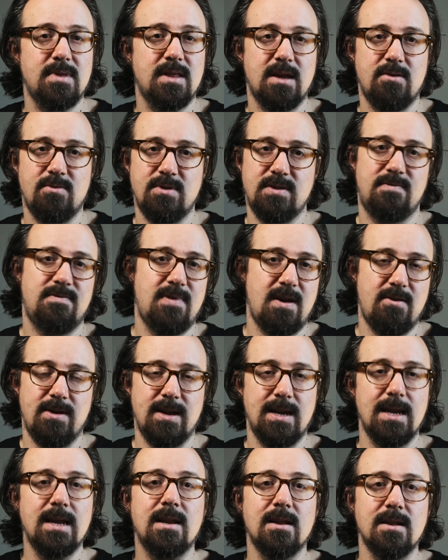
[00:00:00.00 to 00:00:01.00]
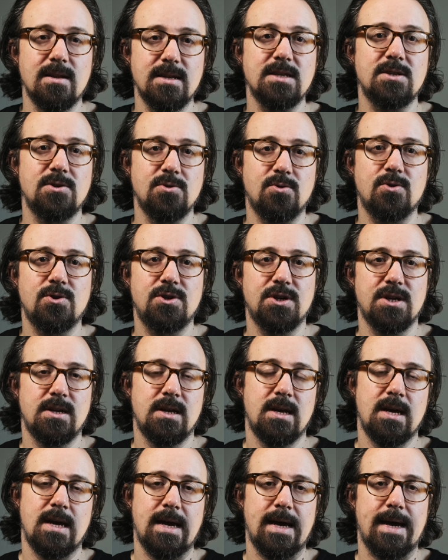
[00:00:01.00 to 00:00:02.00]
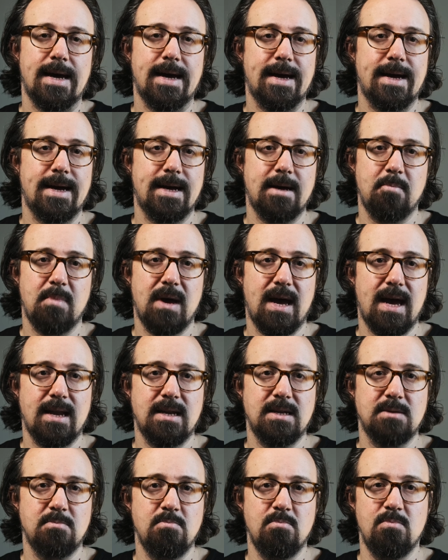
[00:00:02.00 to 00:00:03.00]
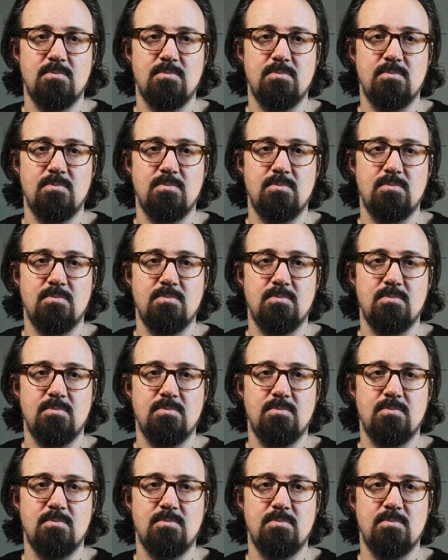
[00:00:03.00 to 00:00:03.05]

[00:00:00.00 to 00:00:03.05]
There is very little distortion, and